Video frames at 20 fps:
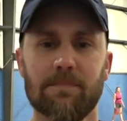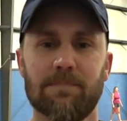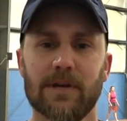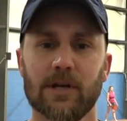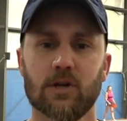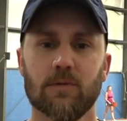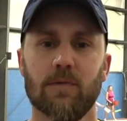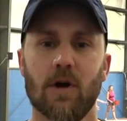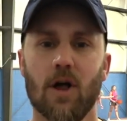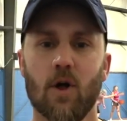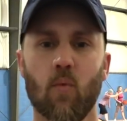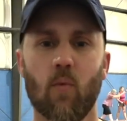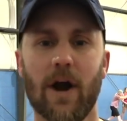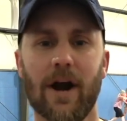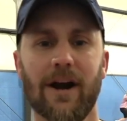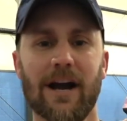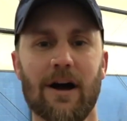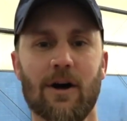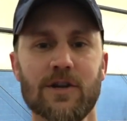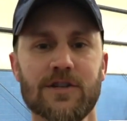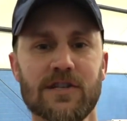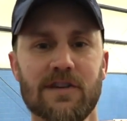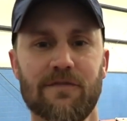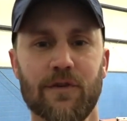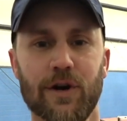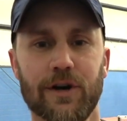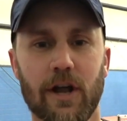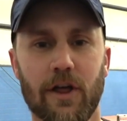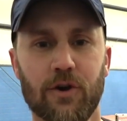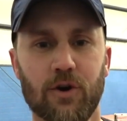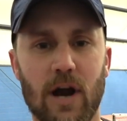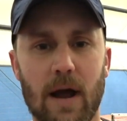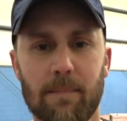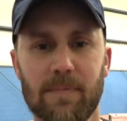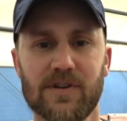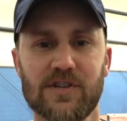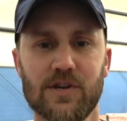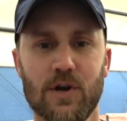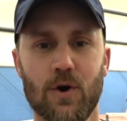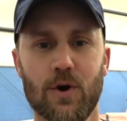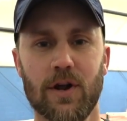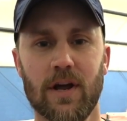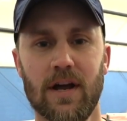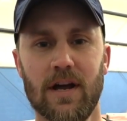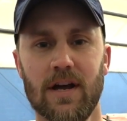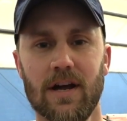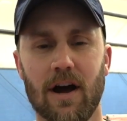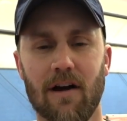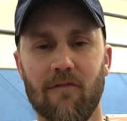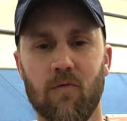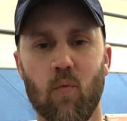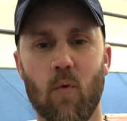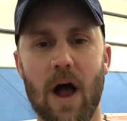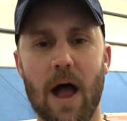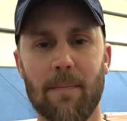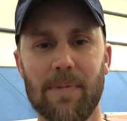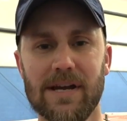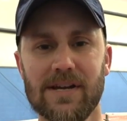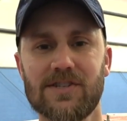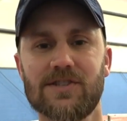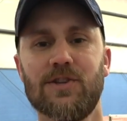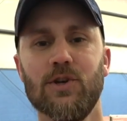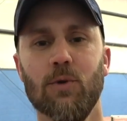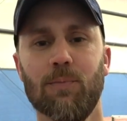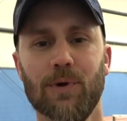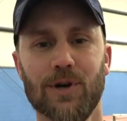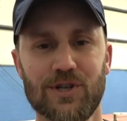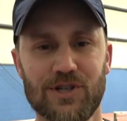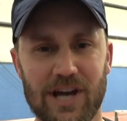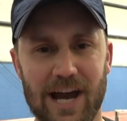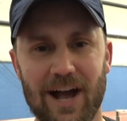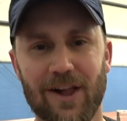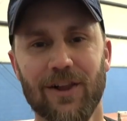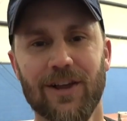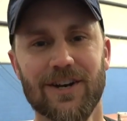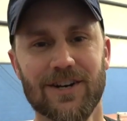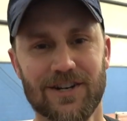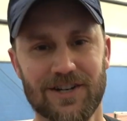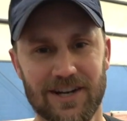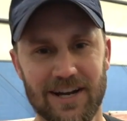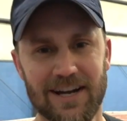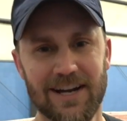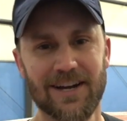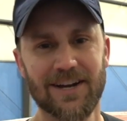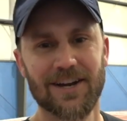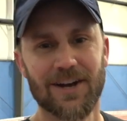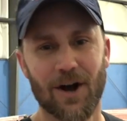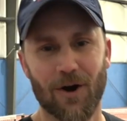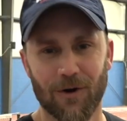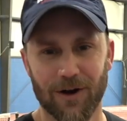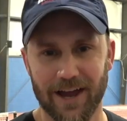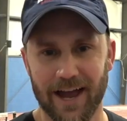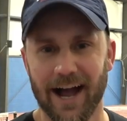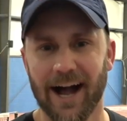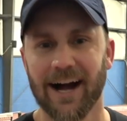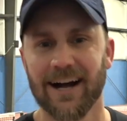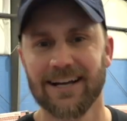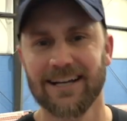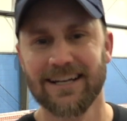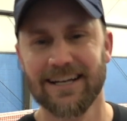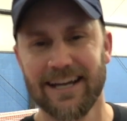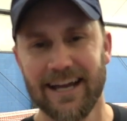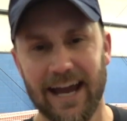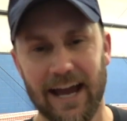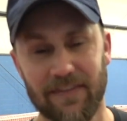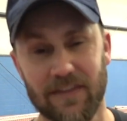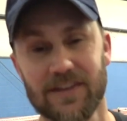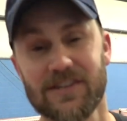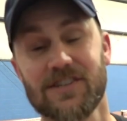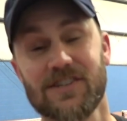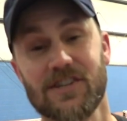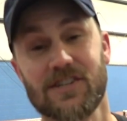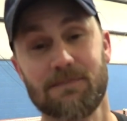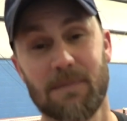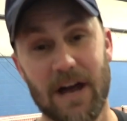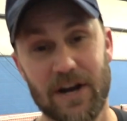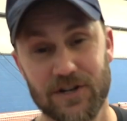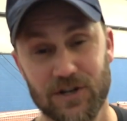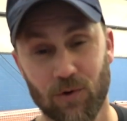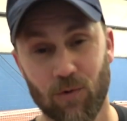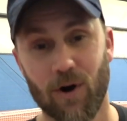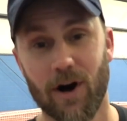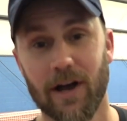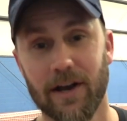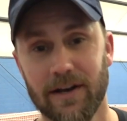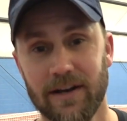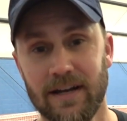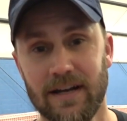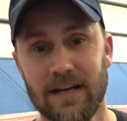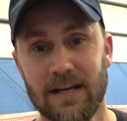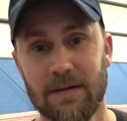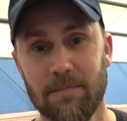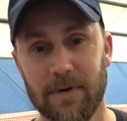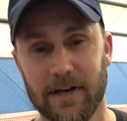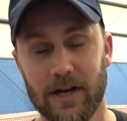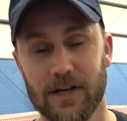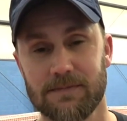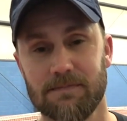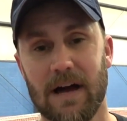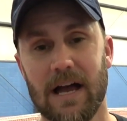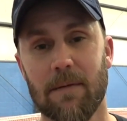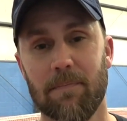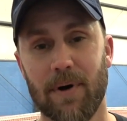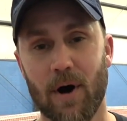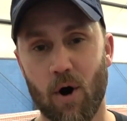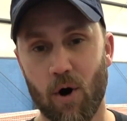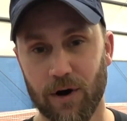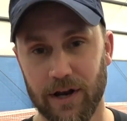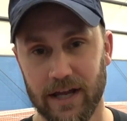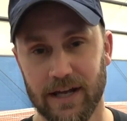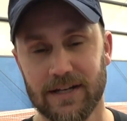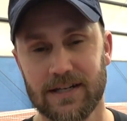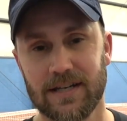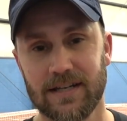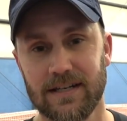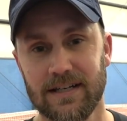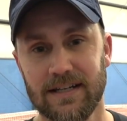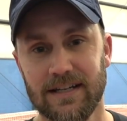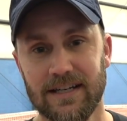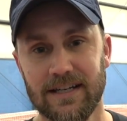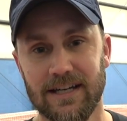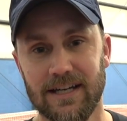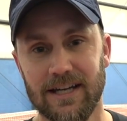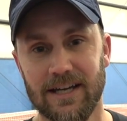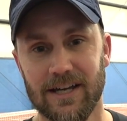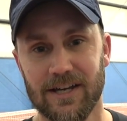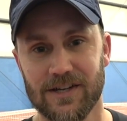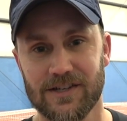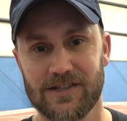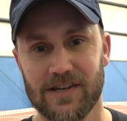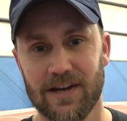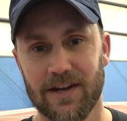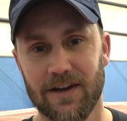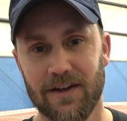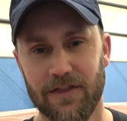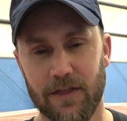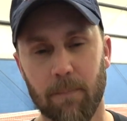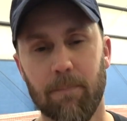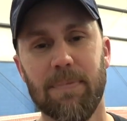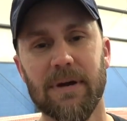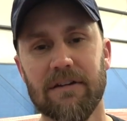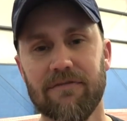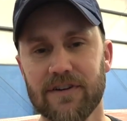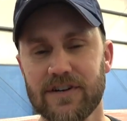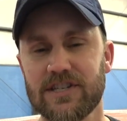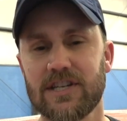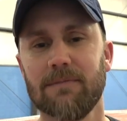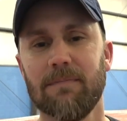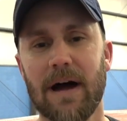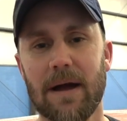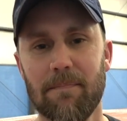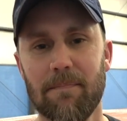Pickleball Warehouse for another episode of Webbys DUPR Challenge. Oh yeah, and this is a special one because my opponent is the Beavis to my